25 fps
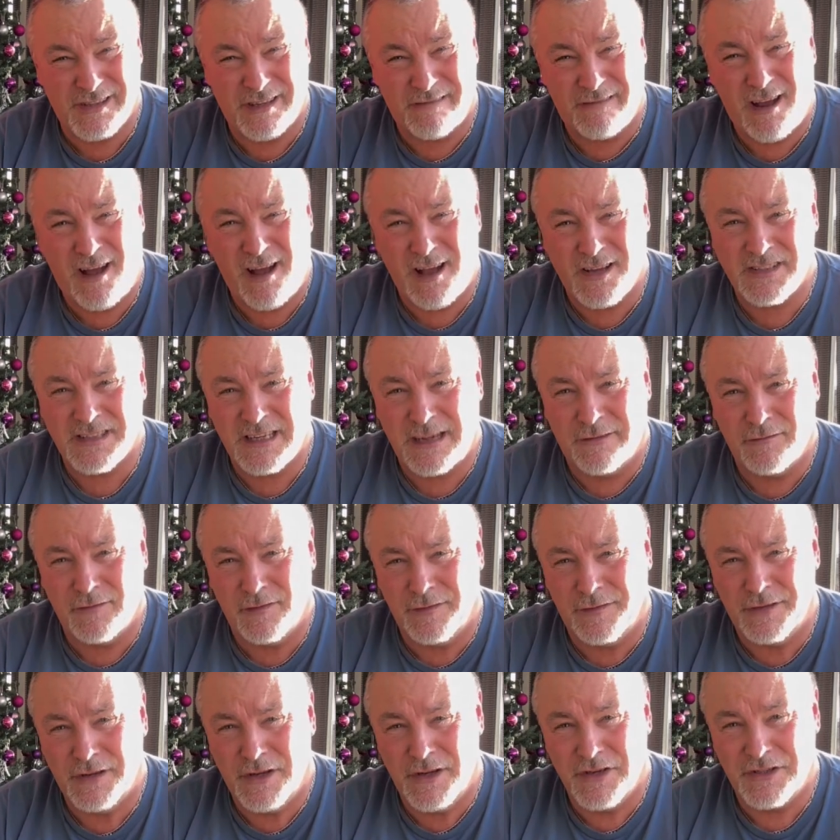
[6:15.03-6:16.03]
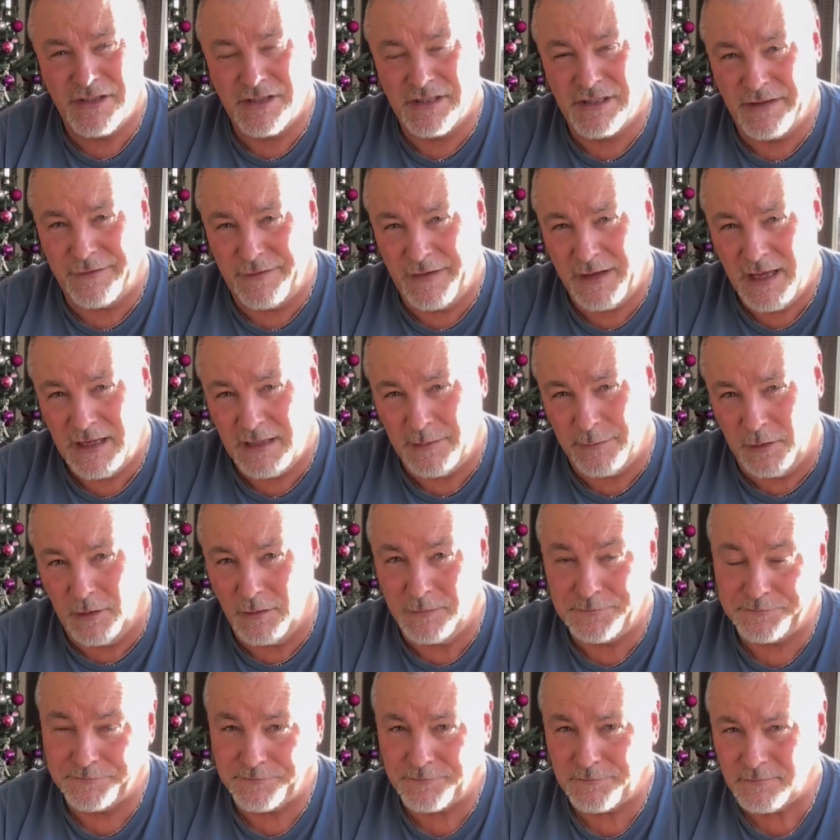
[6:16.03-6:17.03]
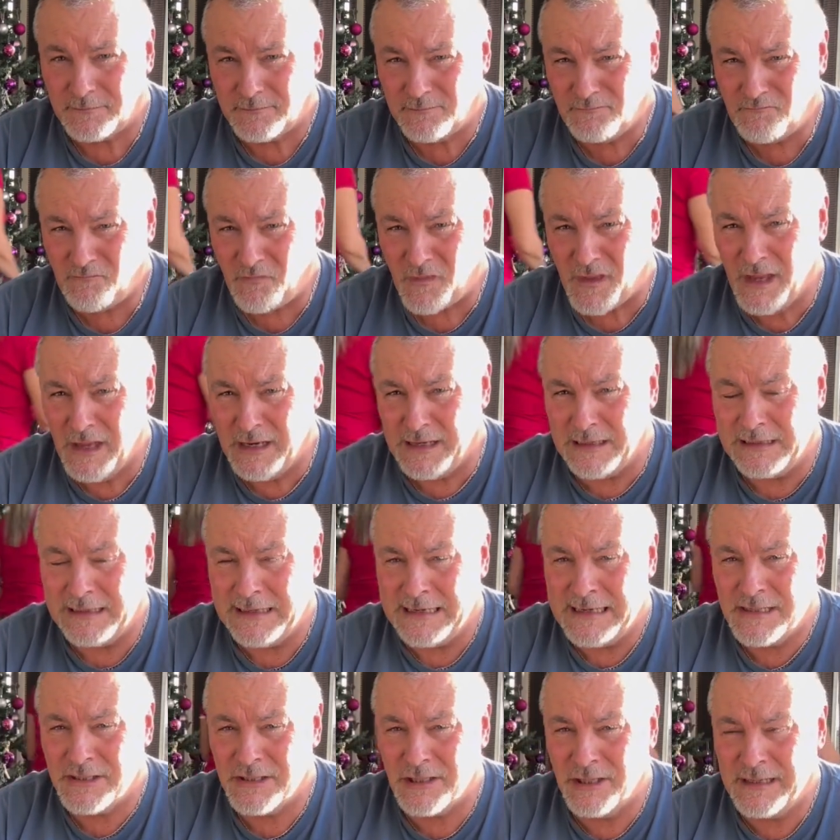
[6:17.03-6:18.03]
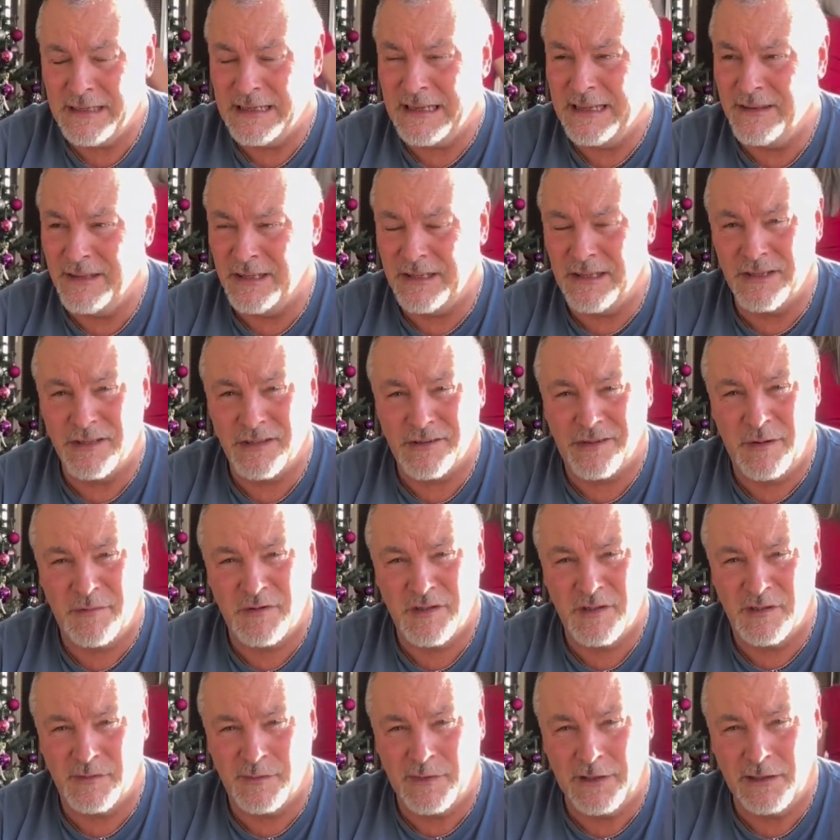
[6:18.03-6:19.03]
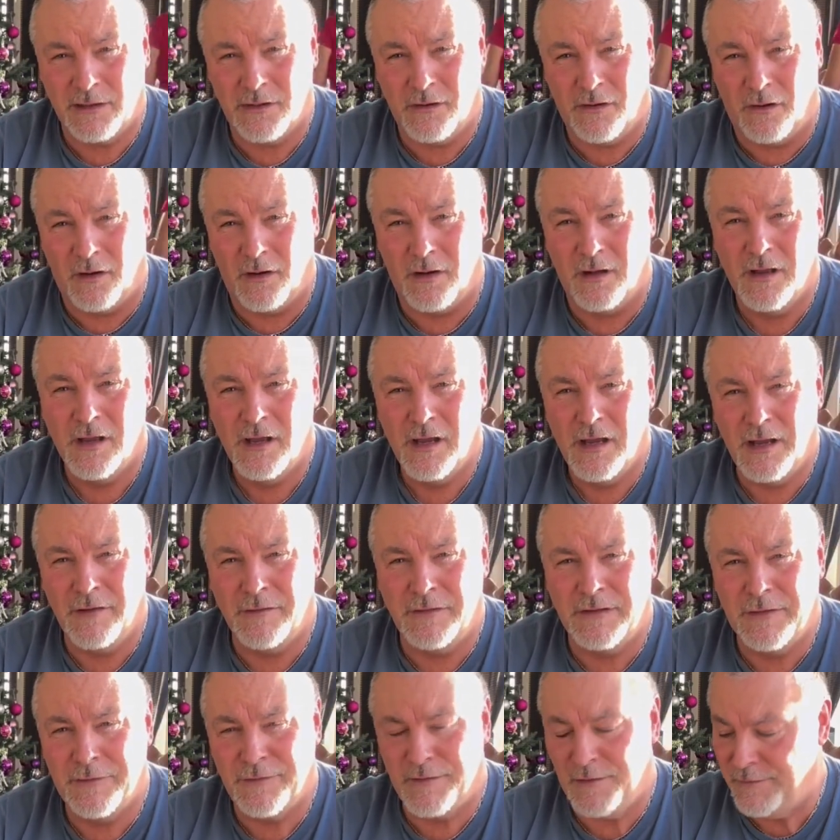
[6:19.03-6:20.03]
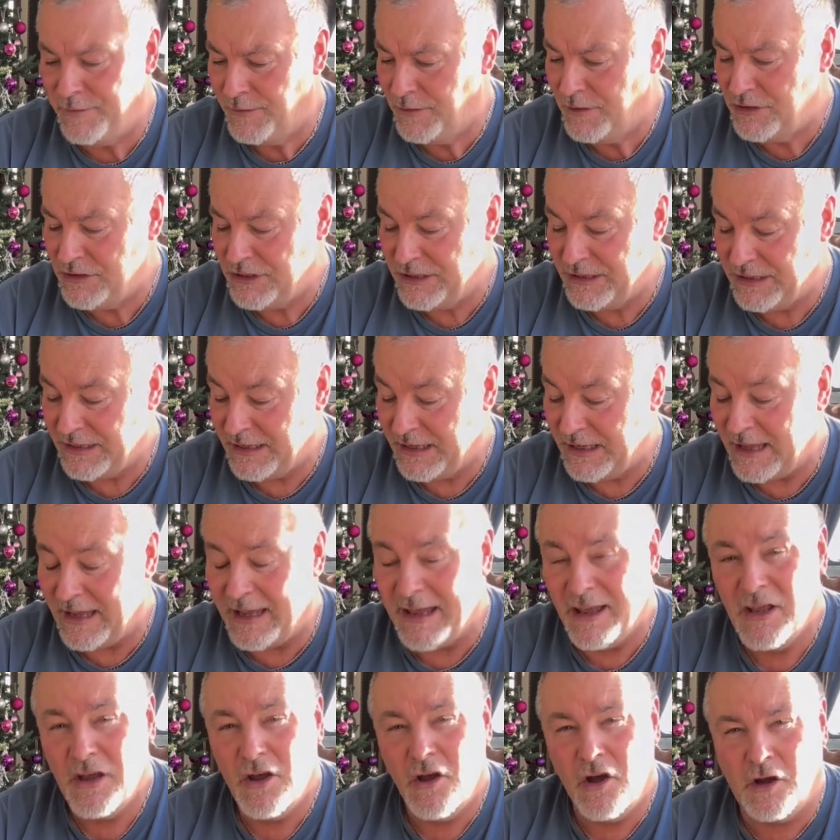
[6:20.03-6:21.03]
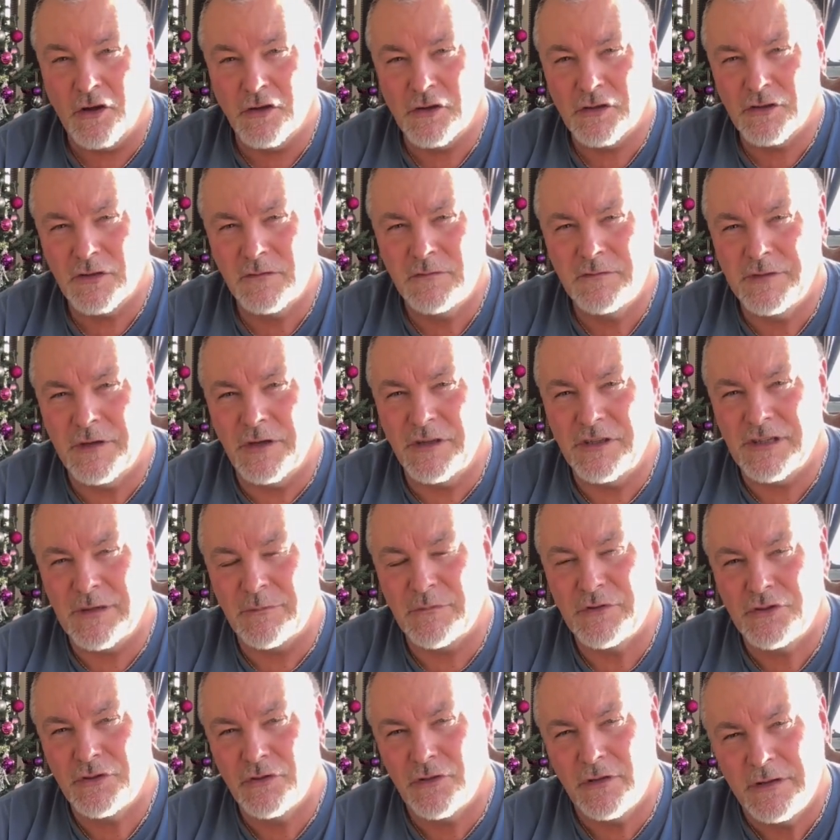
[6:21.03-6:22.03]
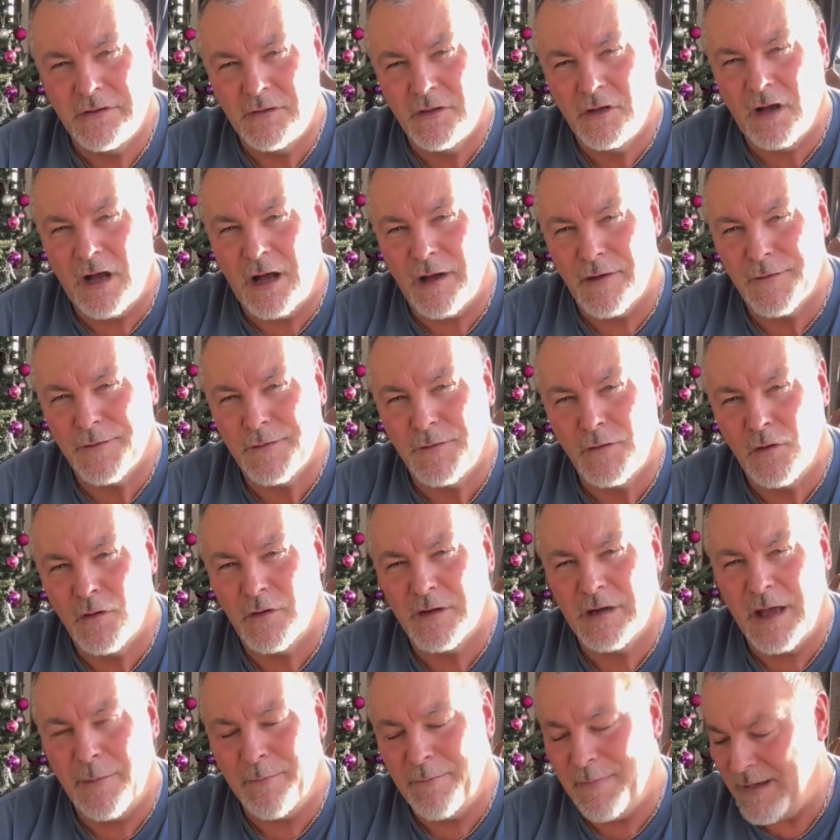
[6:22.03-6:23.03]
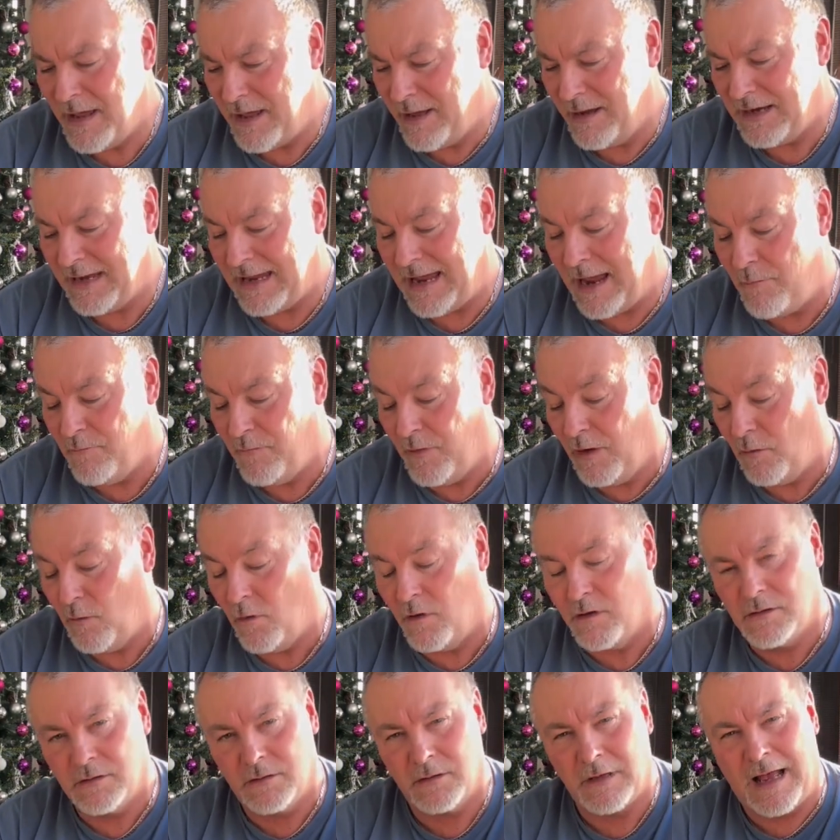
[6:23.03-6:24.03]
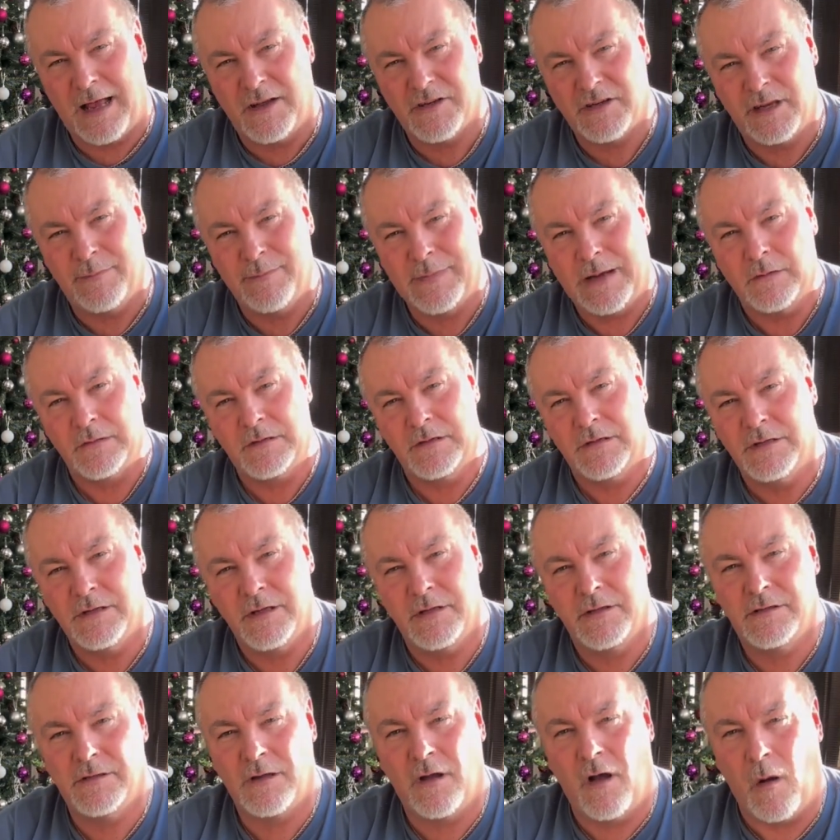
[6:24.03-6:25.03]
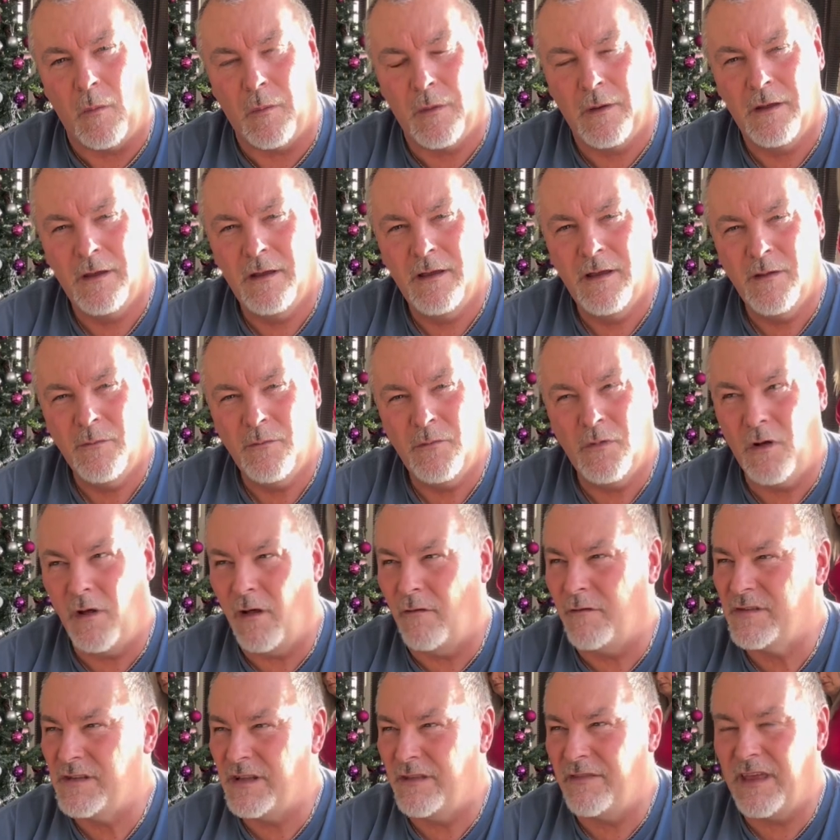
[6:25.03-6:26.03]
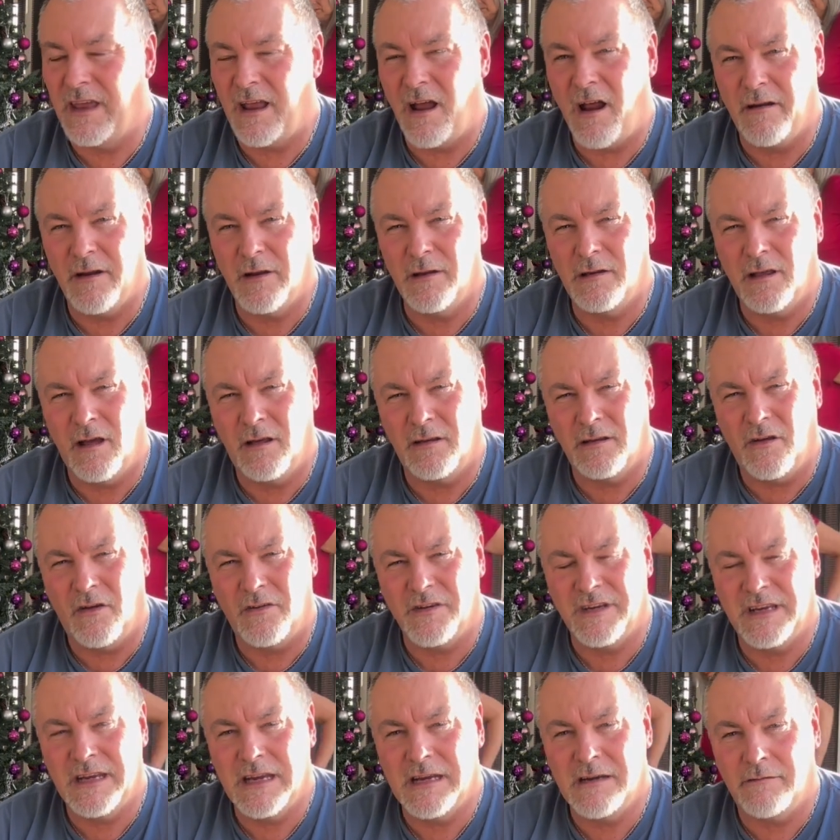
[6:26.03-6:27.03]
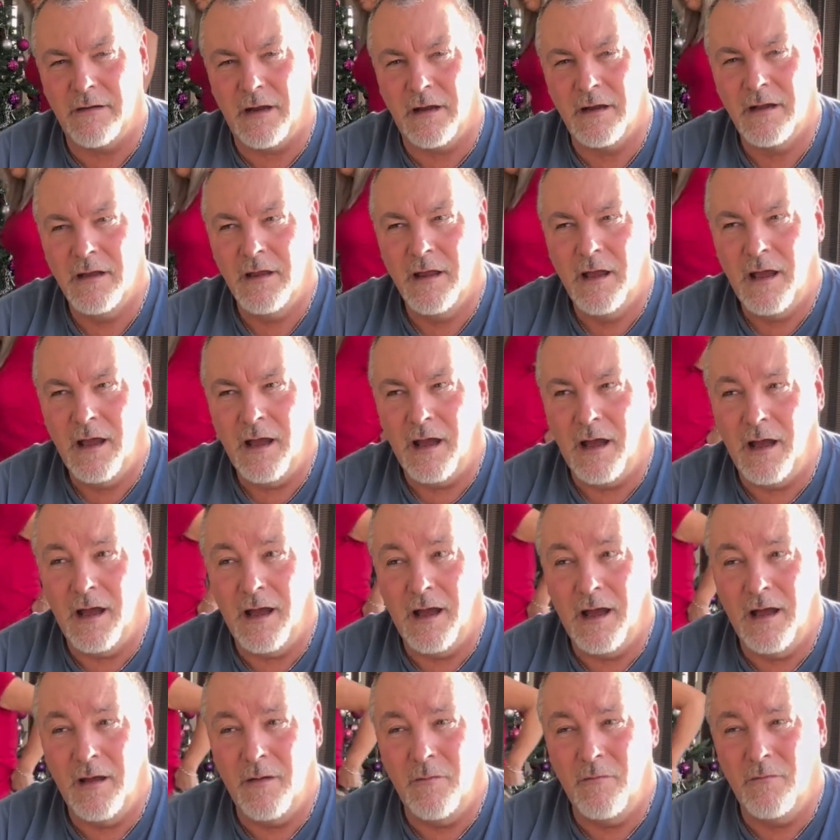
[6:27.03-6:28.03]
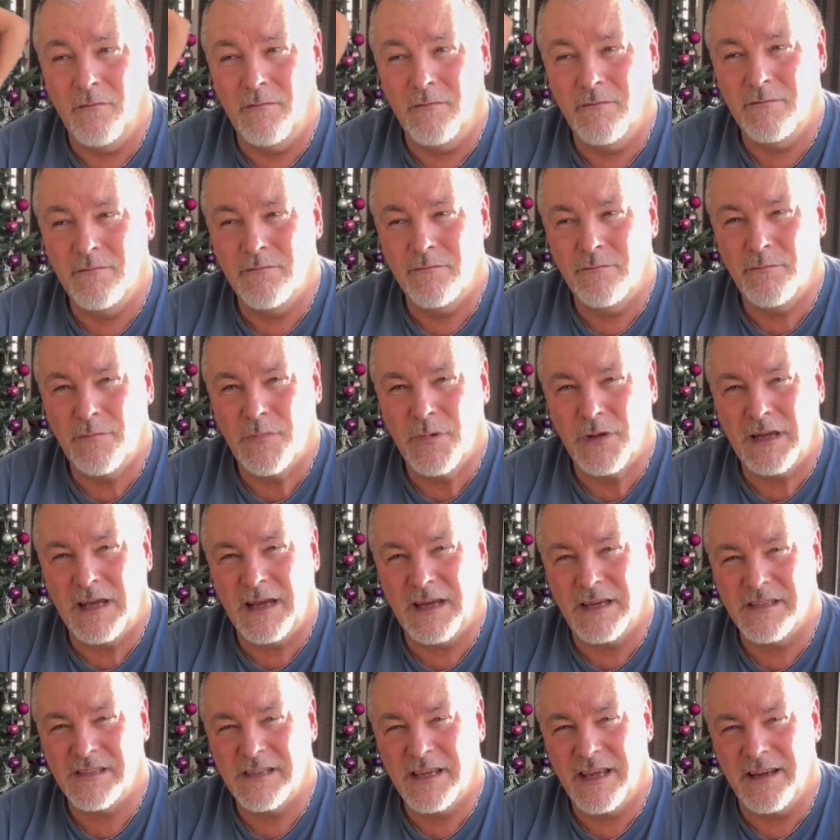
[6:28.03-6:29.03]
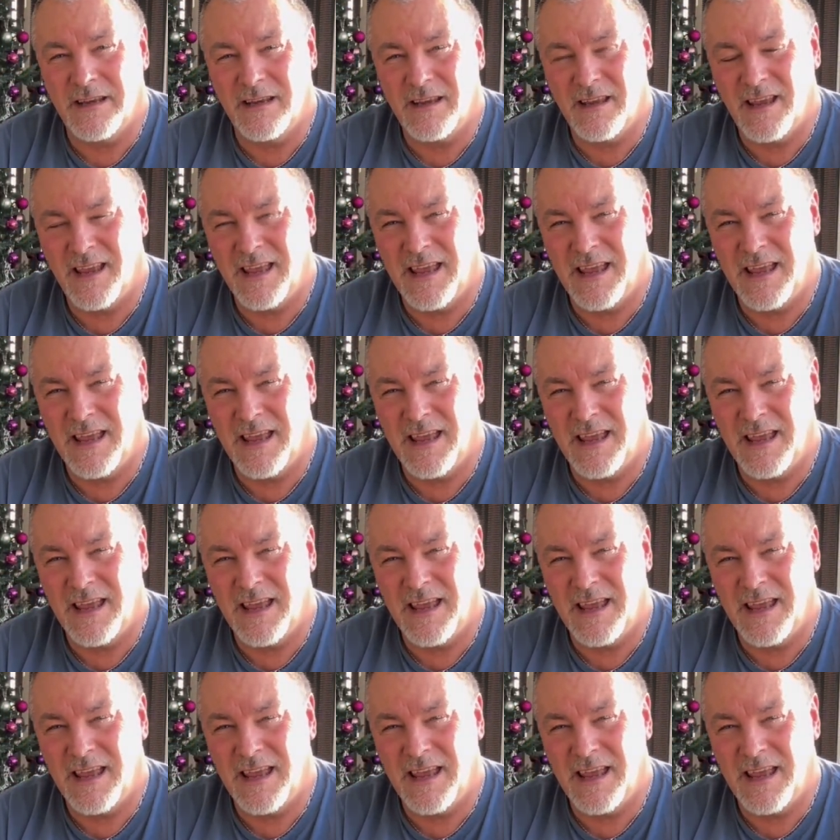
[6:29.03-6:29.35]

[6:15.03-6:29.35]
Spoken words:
there are several versions available, and links are in the descriptions below of different versions you can get. On some versions, I'm sure they've got a forward a camera that's actually mounted to the top, but obviously they are a lot dearer. But like I say,